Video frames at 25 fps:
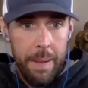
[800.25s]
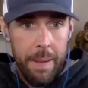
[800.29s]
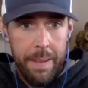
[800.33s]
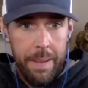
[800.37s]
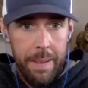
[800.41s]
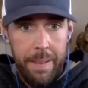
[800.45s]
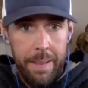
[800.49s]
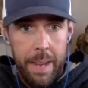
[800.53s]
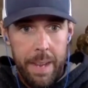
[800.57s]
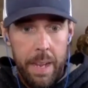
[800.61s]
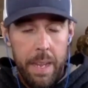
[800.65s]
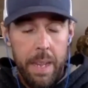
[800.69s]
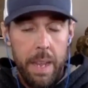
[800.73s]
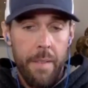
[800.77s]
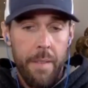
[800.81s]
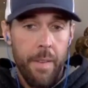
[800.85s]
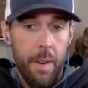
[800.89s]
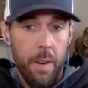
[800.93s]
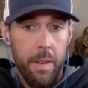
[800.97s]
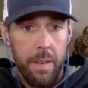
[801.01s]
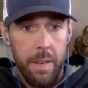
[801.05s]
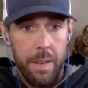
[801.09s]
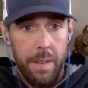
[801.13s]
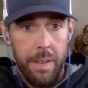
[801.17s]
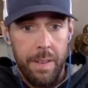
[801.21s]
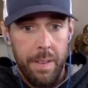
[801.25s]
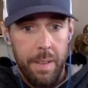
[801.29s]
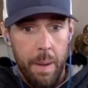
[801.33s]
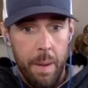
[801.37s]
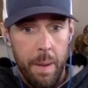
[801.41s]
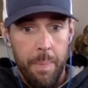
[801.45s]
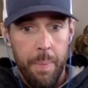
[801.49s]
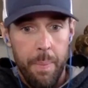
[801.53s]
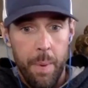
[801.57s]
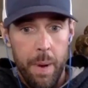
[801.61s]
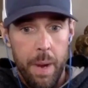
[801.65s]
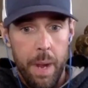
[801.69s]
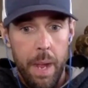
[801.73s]
be sticky mm. versus
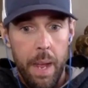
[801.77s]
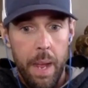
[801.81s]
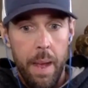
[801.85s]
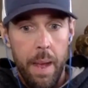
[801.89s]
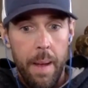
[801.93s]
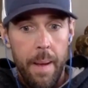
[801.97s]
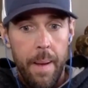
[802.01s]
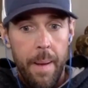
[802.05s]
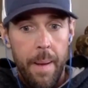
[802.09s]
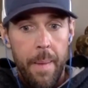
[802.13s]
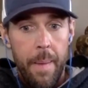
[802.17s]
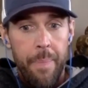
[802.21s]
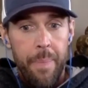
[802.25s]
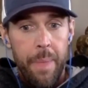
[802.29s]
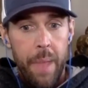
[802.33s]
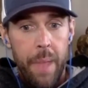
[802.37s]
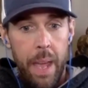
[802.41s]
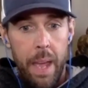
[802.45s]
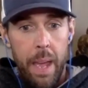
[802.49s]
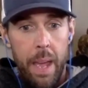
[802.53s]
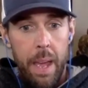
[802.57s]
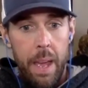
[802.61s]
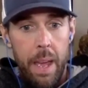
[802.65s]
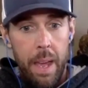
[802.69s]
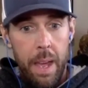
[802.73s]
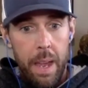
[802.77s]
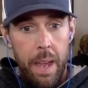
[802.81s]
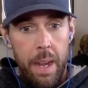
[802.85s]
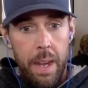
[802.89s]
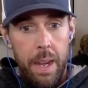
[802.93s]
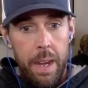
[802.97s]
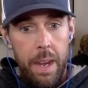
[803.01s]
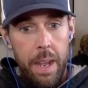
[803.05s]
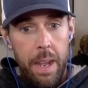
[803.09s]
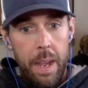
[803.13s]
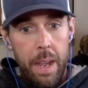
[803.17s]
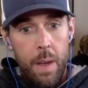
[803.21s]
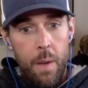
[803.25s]
slippery
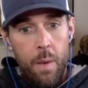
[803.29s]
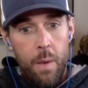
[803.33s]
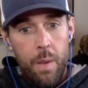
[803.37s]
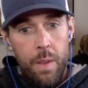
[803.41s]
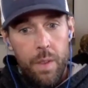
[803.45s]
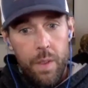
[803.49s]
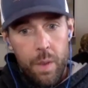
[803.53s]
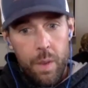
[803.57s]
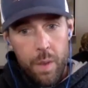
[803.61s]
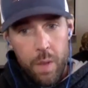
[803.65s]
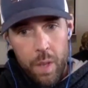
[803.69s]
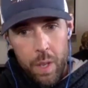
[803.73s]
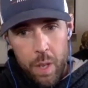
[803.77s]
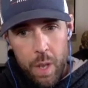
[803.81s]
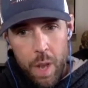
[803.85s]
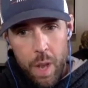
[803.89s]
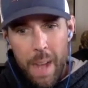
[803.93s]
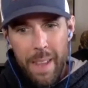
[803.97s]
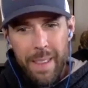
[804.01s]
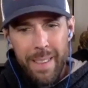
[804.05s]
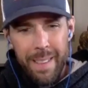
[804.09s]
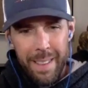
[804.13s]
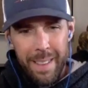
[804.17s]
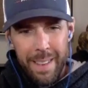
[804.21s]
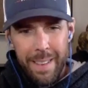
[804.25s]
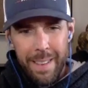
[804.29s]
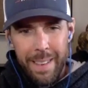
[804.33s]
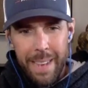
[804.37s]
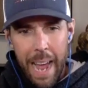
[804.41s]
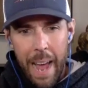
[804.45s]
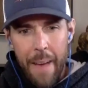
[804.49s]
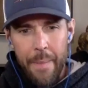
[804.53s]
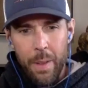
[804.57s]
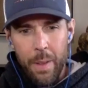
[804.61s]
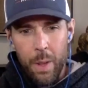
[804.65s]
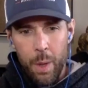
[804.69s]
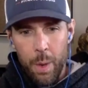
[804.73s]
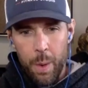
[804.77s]
and so uh, let's
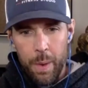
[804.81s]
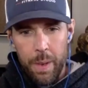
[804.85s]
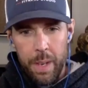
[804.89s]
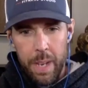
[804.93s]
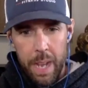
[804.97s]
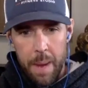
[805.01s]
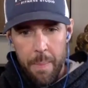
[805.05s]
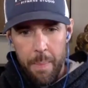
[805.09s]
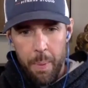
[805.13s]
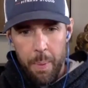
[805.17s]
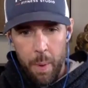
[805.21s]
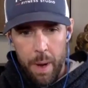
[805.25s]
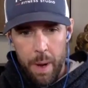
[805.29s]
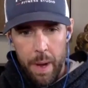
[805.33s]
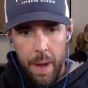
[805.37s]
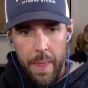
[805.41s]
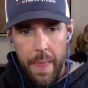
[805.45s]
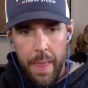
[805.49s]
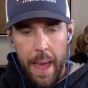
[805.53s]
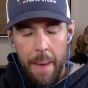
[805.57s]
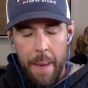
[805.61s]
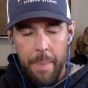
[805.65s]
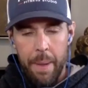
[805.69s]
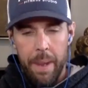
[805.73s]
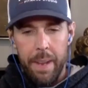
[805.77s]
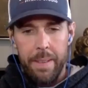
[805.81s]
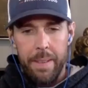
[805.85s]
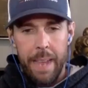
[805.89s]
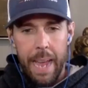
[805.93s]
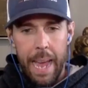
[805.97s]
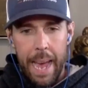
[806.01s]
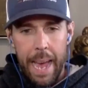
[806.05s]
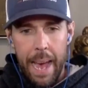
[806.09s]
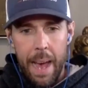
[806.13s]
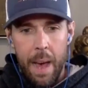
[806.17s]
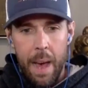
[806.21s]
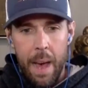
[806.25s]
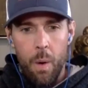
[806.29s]
dive a little deeper into that because
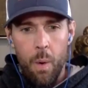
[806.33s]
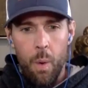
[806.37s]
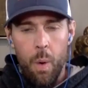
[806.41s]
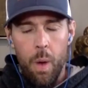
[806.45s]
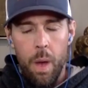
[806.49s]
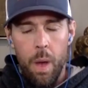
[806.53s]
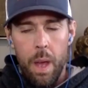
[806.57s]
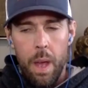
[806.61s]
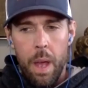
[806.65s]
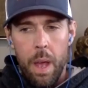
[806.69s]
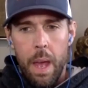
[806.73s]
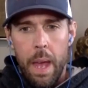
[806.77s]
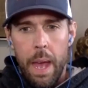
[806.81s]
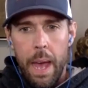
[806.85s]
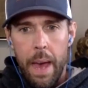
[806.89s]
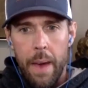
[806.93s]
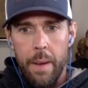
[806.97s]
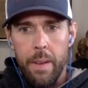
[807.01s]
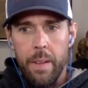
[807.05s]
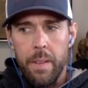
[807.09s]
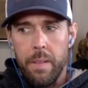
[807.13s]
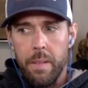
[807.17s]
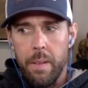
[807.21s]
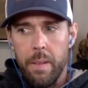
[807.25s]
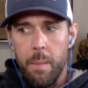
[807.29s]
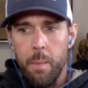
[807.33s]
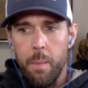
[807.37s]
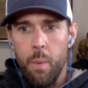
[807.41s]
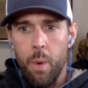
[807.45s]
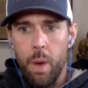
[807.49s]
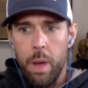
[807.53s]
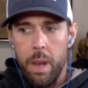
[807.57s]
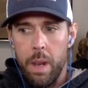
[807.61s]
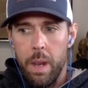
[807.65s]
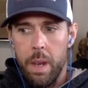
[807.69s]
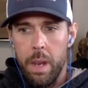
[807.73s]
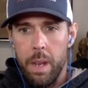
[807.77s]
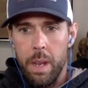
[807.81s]
how how does
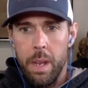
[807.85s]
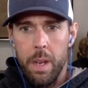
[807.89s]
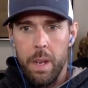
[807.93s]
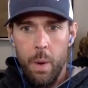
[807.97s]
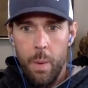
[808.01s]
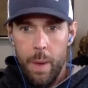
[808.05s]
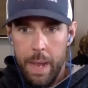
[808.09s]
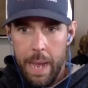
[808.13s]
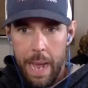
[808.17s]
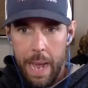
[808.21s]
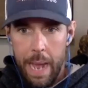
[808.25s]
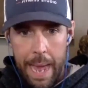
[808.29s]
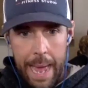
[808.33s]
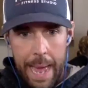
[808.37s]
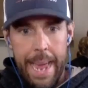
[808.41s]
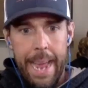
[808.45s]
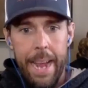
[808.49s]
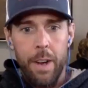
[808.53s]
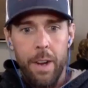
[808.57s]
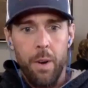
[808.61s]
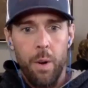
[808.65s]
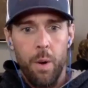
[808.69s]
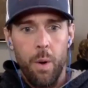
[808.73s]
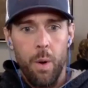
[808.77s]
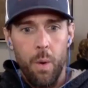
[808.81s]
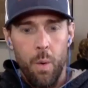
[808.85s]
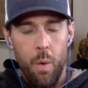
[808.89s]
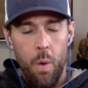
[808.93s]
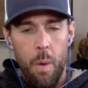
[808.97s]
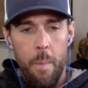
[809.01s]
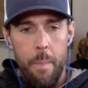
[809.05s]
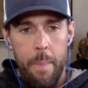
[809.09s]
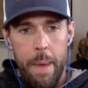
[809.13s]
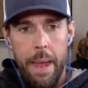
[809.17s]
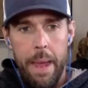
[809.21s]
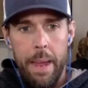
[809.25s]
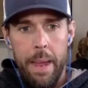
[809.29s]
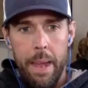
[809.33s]
someone you know anchor or
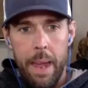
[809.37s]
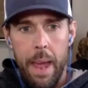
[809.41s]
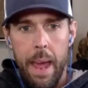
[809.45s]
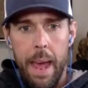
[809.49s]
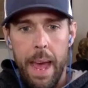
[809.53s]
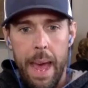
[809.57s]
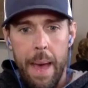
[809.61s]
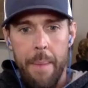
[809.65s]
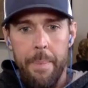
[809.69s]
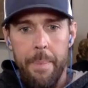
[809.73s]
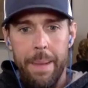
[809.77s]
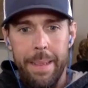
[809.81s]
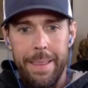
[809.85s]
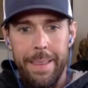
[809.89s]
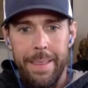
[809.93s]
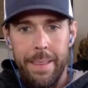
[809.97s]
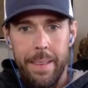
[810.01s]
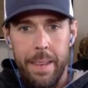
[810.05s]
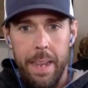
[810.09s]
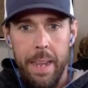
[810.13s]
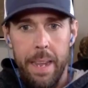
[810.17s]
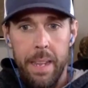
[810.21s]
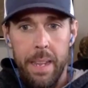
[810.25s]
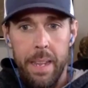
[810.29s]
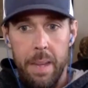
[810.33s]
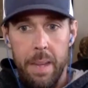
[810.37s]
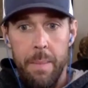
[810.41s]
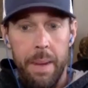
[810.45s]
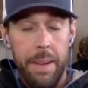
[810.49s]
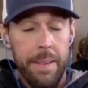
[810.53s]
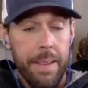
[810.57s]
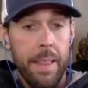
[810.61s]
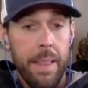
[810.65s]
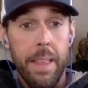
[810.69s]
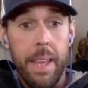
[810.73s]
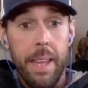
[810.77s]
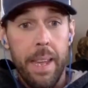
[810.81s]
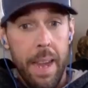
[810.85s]
make a habit sticky
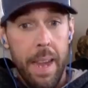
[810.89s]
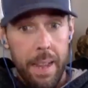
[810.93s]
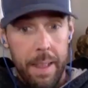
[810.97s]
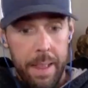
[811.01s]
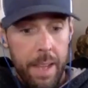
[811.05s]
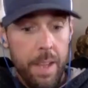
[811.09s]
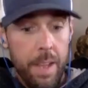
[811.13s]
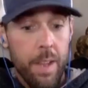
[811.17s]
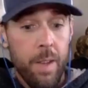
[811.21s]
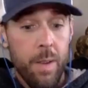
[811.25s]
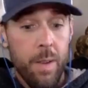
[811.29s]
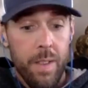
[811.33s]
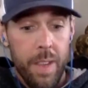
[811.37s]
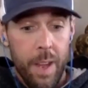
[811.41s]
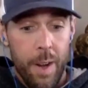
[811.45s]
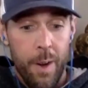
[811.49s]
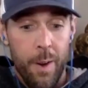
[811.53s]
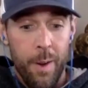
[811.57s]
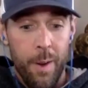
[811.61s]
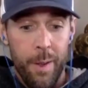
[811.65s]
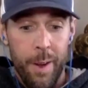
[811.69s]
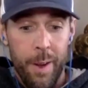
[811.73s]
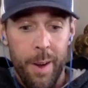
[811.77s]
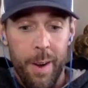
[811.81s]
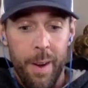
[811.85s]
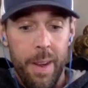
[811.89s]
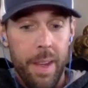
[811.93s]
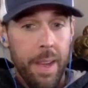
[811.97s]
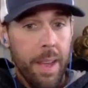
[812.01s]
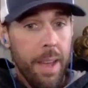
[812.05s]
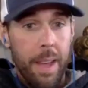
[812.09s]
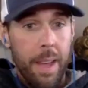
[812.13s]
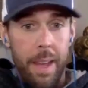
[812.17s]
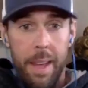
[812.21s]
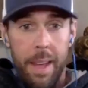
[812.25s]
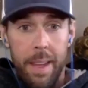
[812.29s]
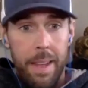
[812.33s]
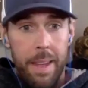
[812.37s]
because i think like you said earlier
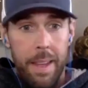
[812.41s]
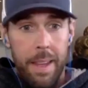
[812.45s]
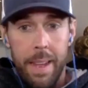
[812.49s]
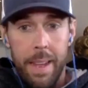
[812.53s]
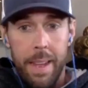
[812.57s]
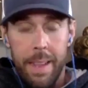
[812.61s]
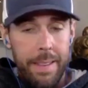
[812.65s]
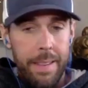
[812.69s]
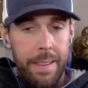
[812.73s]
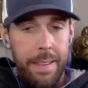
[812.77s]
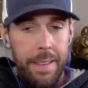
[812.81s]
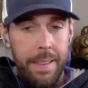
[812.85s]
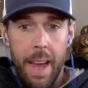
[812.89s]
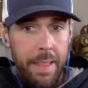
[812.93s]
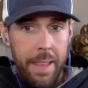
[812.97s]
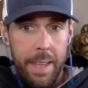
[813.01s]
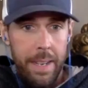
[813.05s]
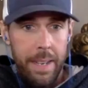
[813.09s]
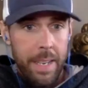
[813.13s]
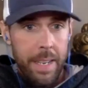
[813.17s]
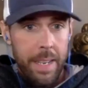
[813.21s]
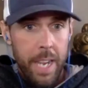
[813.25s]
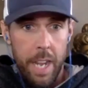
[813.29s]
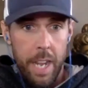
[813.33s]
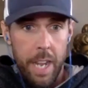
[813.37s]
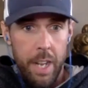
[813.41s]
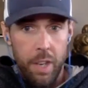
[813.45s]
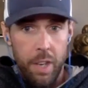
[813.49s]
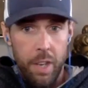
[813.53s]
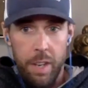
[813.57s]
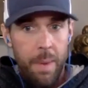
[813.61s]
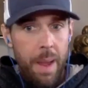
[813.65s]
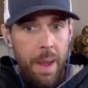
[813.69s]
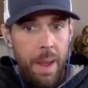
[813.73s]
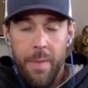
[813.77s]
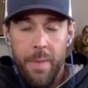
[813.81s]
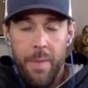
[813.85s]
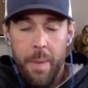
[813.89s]
it's not the
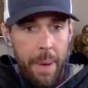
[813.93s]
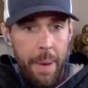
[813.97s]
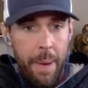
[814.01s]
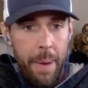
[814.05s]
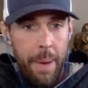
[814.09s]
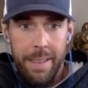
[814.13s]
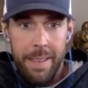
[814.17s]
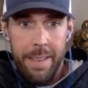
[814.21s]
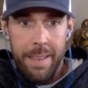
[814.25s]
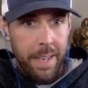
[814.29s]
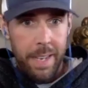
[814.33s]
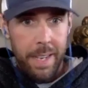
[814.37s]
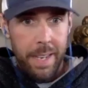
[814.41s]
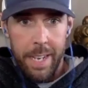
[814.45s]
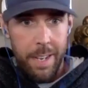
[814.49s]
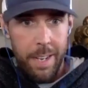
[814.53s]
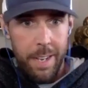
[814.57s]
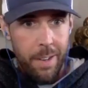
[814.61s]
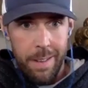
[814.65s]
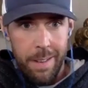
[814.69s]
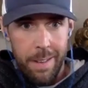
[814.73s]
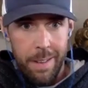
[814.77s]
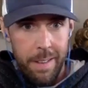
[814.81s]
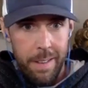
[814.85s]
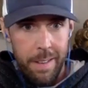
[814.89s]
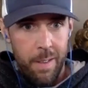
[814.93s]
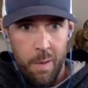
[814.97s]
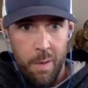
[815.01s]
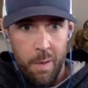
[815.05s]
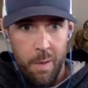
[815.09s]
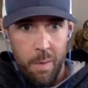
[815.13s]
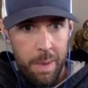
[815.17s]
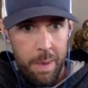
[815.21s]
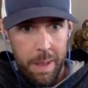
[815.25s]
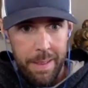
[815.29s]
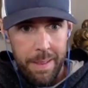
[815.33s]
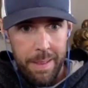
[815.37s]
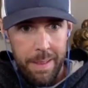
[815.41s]
intention we have the best intentions as
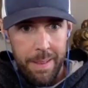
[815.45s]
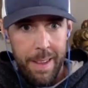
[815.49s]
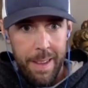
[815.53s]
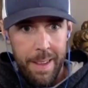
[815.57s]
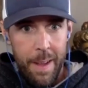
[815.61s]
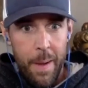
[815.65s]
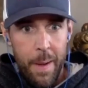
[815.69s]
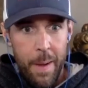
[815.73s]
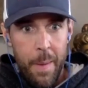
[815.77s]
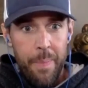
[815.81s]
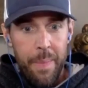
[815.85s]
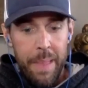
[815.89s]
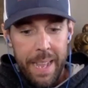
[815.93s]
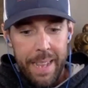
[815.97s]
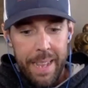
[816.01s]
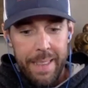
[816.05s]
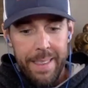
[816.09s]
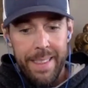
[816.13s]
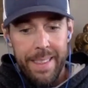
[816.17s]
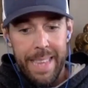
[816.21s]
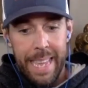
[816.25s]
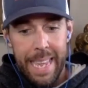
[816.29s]
humans mm it's yeah.